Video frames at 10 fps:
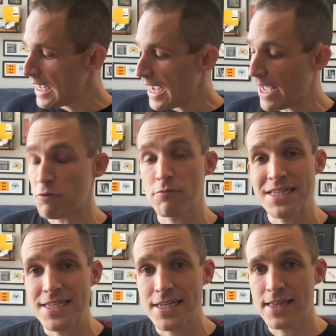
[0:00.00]
And when we
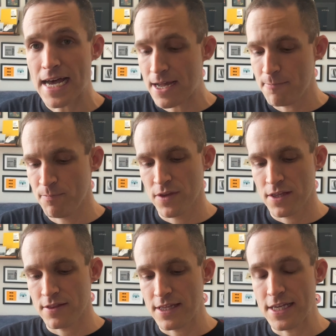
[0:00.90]
did that,
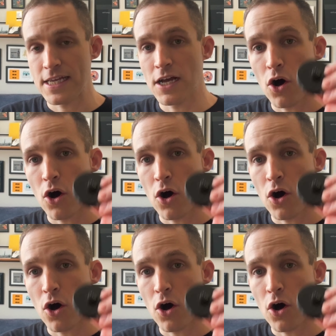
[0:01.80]
the